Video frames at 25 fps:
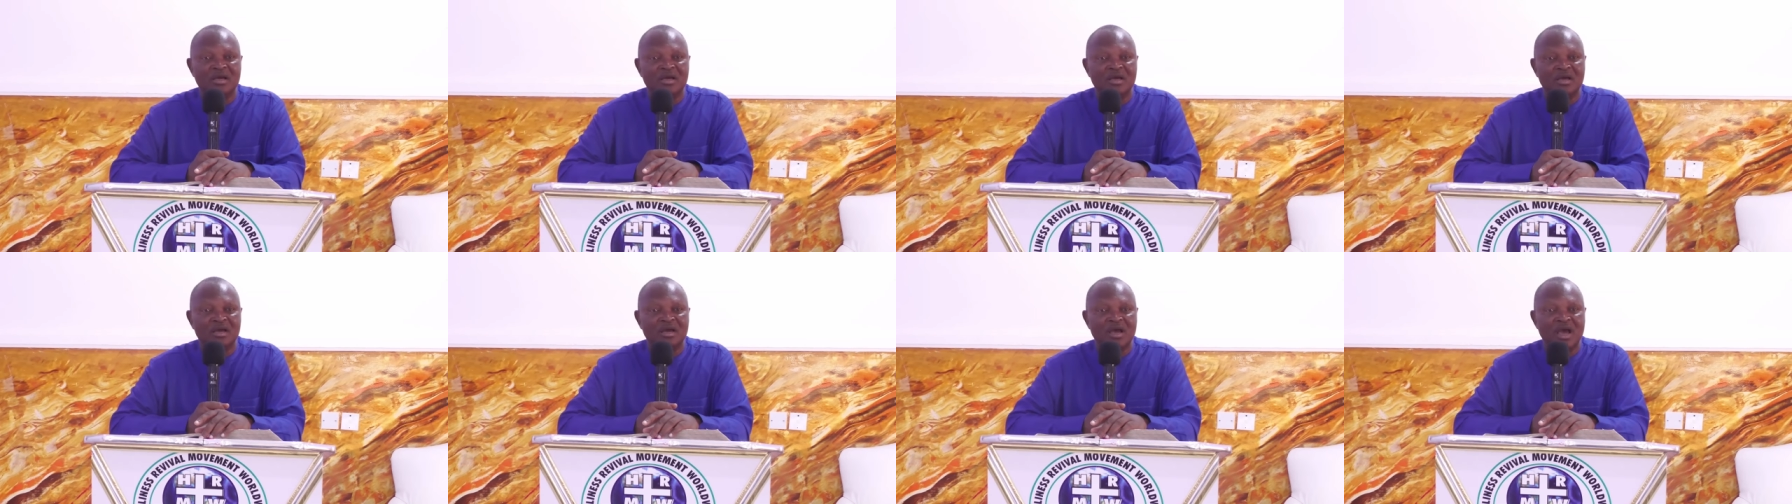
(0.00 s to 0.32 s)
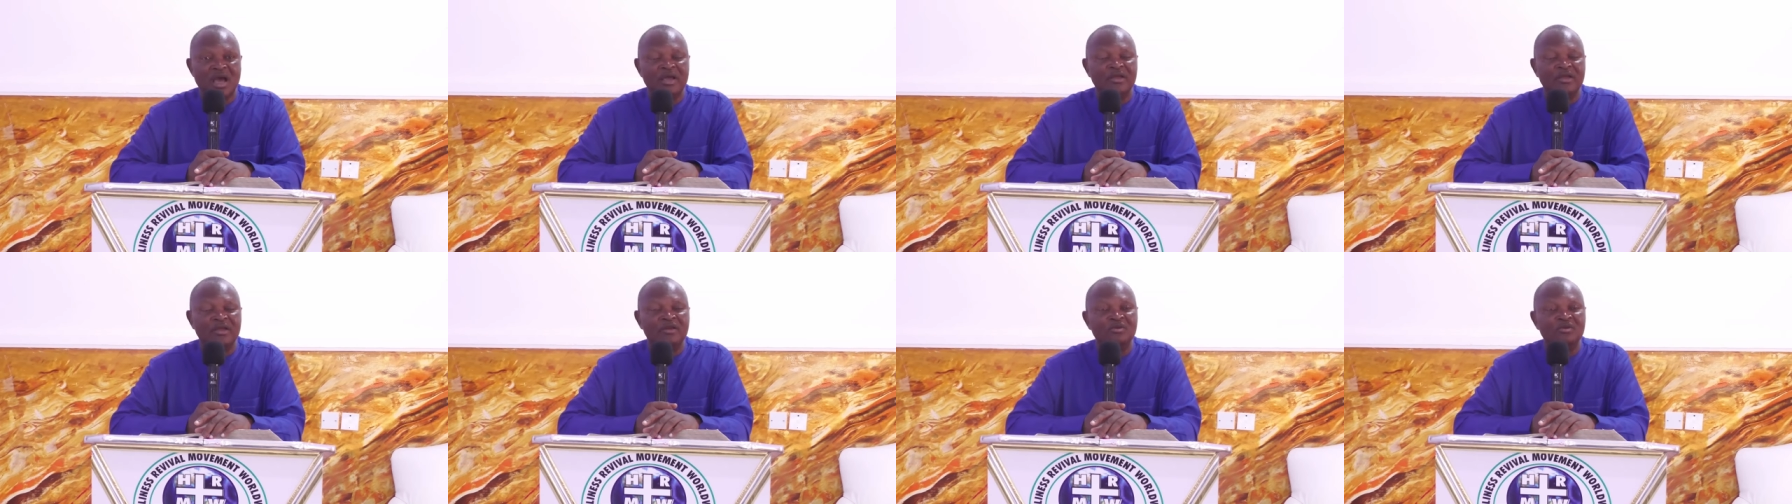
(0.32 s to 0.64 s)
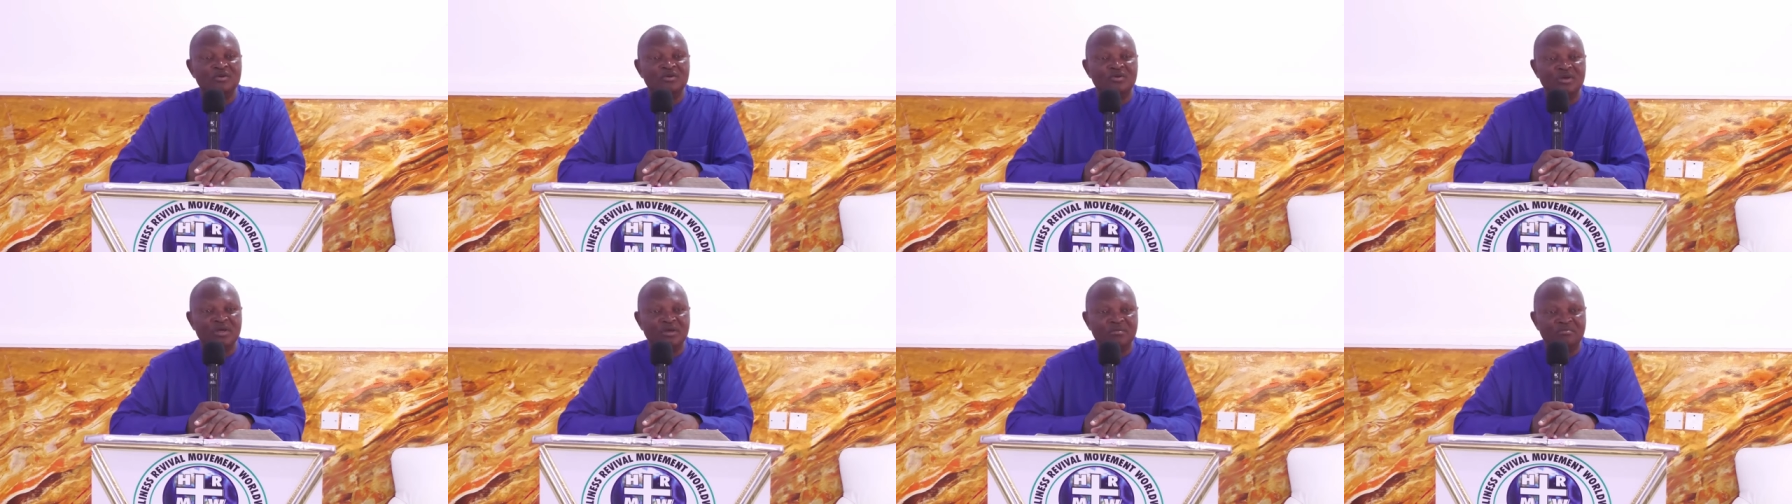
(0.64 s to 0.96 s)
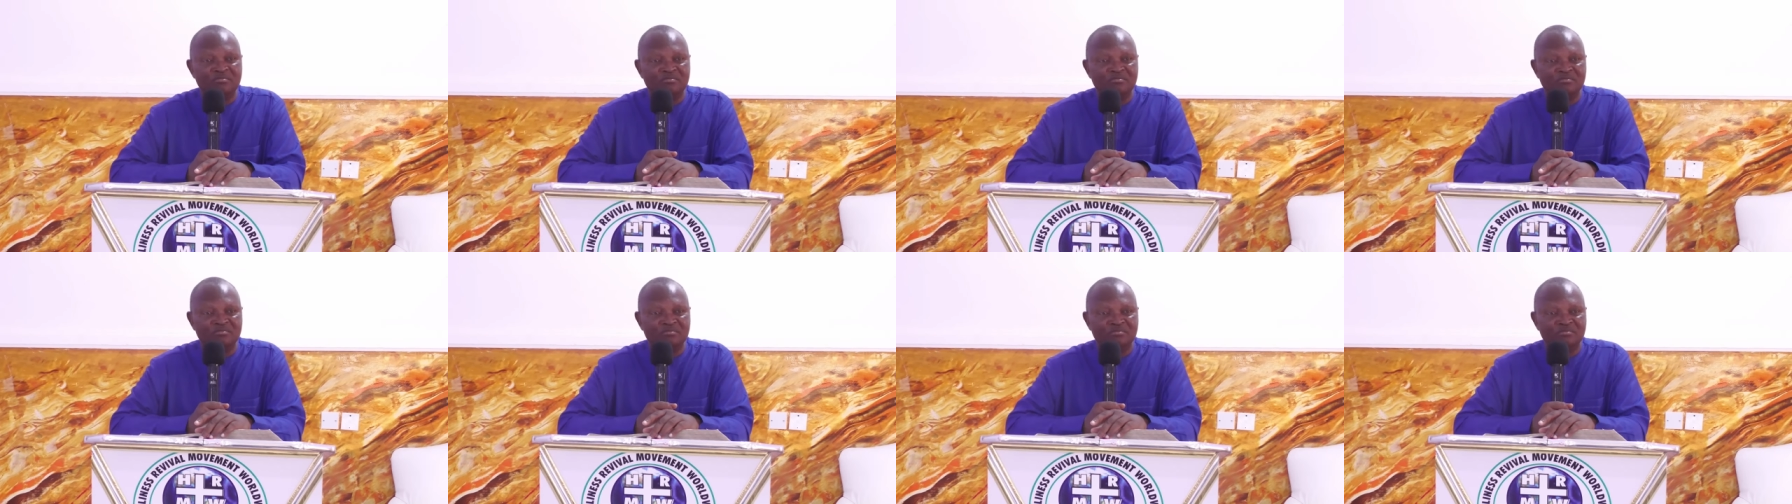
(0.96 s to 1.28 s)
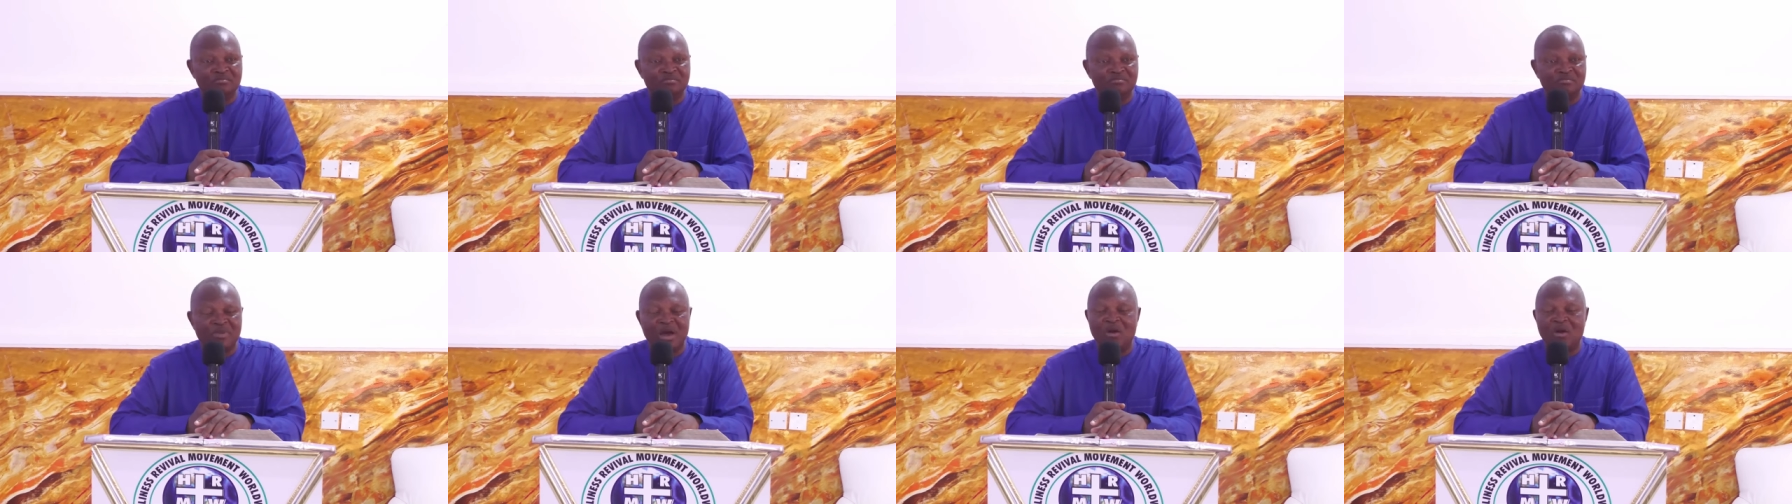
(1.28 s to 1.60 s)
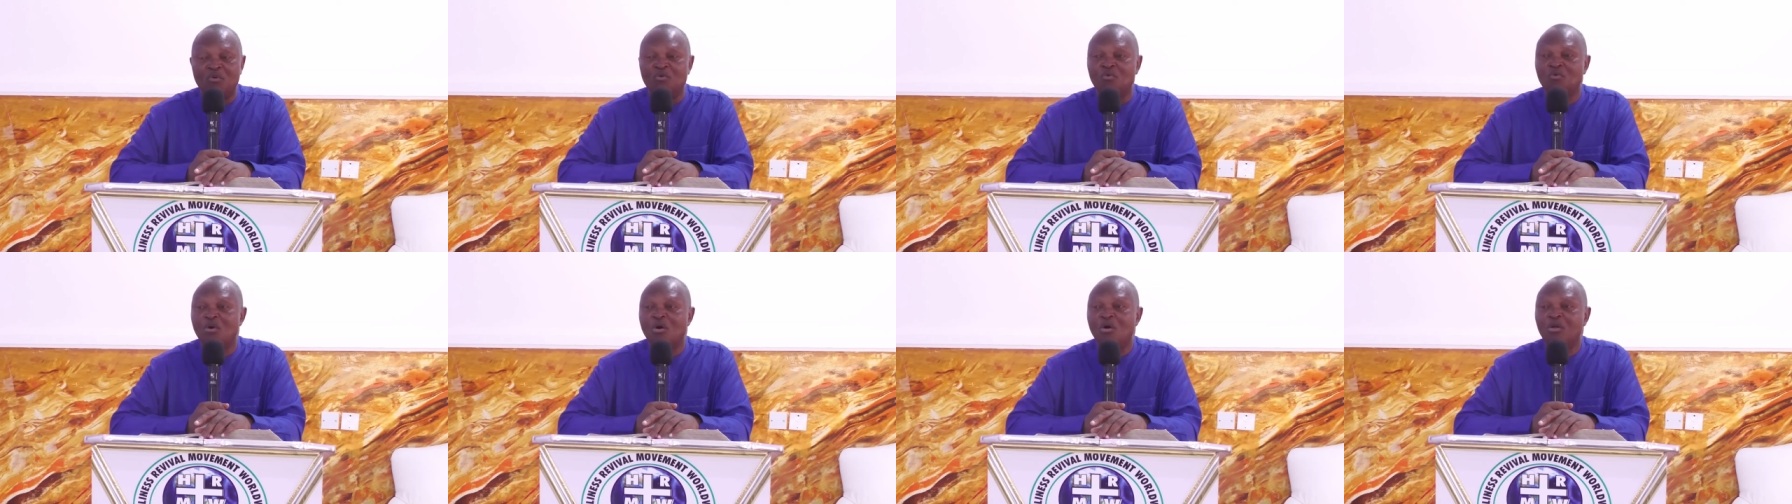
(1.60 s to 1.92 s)
I know him, but
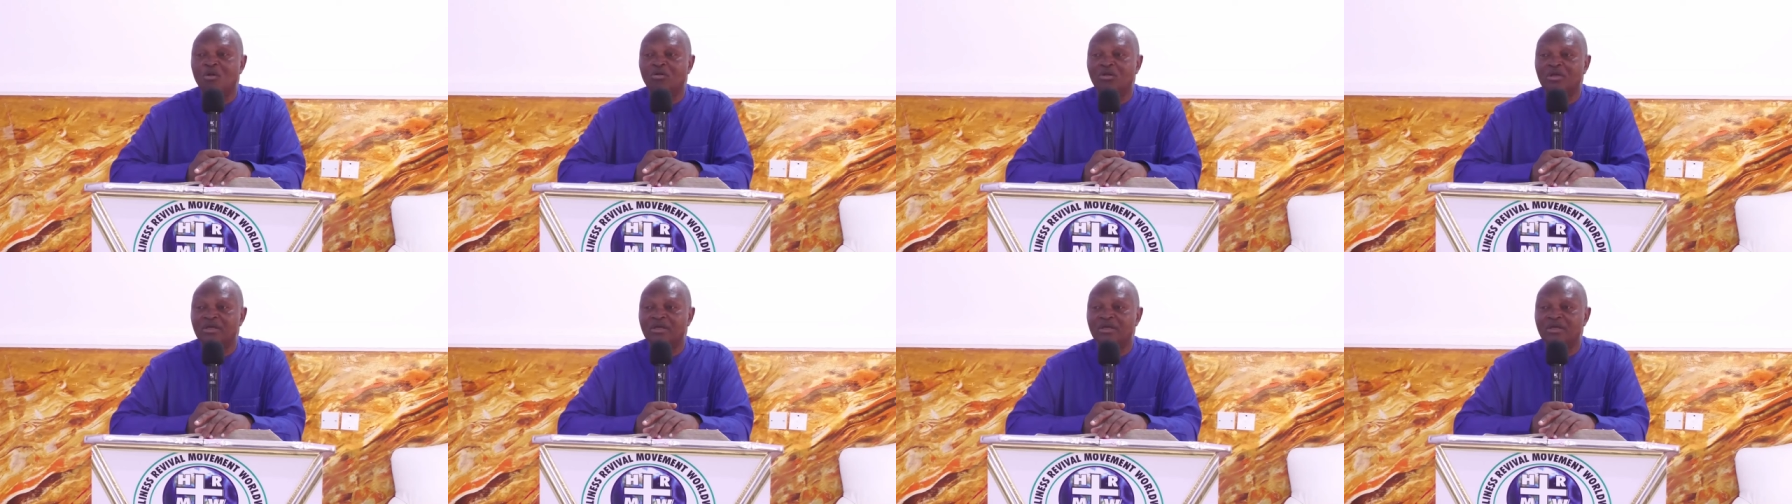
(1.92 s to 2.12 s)
walk